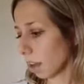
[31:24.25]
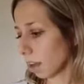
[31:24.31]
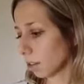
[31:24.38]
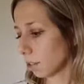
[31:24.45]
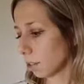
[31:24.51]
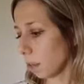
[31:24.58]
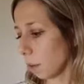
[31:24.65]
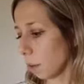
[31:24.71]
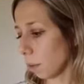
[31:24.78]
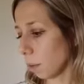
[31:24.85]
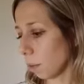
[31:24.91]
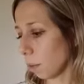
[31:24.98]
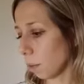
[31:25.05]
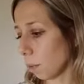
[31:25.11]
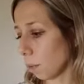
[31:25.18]

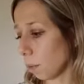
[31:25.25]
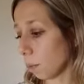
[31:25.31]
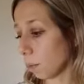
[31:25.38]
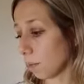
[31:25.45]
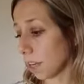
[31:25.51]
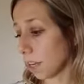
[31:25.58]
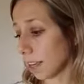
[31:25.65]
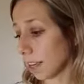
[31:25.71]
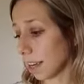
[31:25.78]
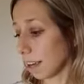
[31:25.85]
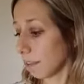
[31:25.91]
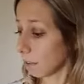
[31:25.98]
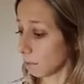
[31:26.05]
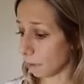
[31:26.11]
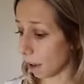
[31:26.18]
So, feeling
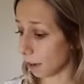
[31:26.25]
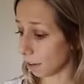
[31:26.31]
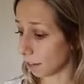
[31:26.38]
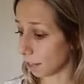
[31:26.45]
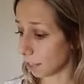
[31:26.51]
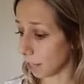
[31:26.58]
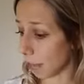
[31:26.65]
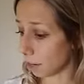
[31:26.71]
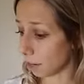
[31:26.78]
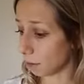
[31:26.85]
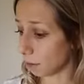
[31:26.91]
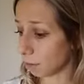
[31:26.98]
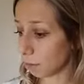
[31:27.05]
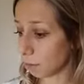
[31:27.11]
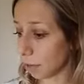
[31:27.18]
of a fire inside
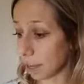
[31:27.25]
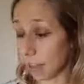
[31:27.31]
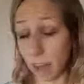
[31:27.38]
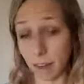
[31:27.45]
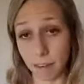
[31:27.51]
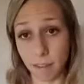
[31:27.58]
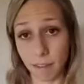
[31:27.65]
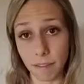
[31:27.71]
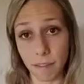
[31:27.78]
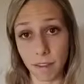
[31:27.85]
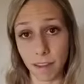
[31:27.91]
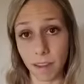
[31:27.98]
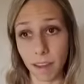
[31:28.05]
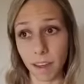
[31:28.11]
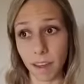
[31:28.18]
you, again,
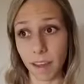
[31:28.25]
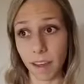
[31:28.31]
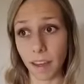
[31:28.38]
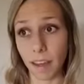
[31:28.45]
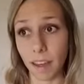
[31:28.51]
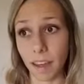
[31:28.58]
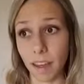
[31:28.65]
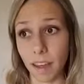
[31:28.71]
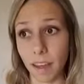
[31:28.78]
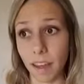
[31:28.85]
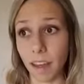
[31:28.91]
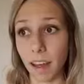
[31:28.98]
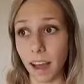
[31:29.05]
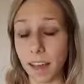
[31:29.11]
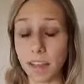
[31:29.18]

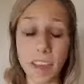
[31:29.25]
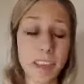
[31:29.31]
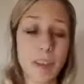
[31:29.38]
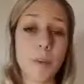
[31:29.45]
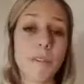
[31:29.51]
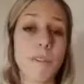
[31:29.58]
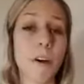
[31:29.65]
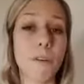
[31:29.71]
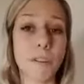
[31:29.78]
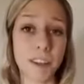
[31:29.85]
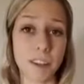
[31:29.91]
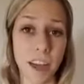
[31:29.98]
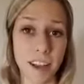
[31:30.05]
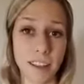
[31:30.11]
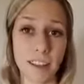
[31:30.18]
I think that we've all felt
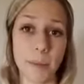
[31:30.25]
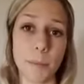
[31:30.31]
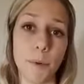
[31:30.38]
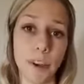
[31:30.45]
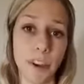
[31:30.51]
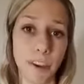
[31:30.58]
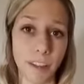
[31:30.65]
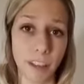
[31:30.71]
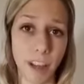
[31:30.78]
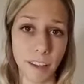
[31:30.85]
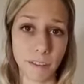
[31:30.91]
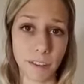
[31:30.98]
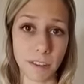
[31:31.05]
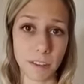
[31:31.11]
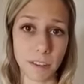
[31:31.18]
that at some point in our
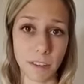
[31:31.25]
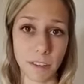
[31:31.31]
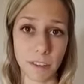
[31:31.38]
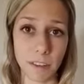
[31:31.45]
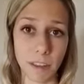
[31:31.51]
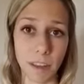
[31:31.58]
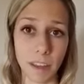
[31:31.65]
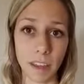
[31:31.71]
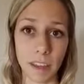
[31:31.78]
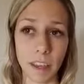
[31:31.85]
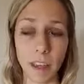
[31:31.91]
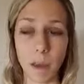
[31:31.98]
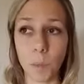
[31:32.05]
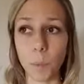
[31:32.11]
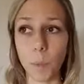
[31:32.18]
lives.
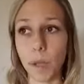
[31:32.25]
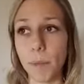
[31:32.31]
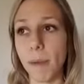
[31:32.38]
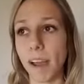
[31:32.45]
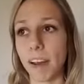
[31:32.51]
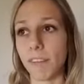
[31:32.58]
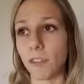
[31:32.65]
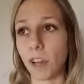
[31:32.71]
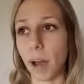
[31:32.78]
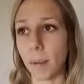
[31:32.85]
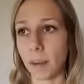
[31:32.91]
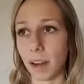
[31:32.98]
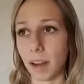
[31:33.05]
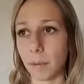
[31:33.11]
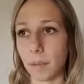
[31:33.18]
We might have chopped
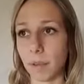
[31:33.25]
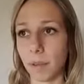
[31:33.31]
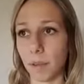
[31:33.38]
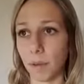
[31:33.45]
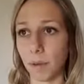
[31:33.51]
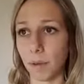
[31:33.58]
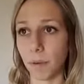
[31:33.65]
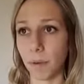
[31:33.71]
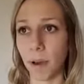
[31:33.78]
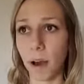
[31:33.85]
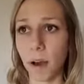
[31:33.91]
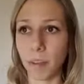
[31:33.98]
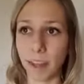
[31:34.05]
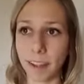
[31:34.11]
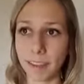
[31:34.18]
it up to,
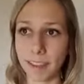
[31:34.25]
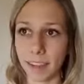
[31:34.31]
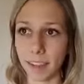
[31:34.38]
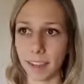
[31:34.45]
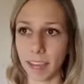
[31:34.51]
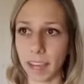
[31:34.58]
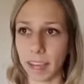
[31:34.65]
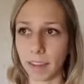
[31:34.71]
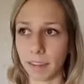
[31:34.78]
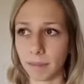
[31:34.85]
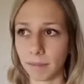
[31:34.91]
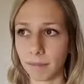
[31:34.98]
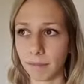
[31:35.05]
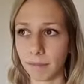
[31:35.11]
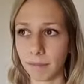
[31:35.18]
oh, that's silly.
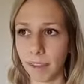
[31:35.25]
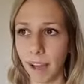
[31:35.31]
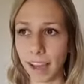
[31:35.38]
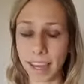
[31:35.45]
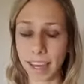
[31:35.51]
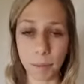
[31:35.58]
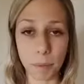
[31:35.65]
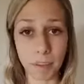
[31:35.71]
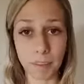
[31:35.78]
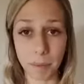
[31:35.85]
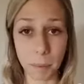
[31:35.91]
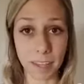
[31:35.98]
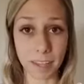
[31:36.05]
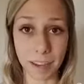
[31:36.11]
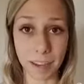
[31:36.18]
I can't believe I'm
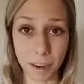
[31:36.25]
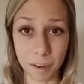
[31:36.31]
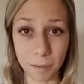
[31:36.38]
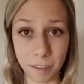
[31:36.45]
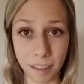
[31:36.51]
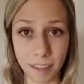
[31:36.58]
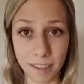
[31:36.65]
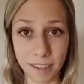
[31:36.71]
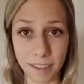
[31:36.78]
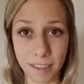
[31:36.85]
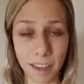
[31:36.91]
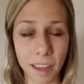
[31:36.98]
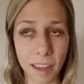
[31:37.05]
excited over this.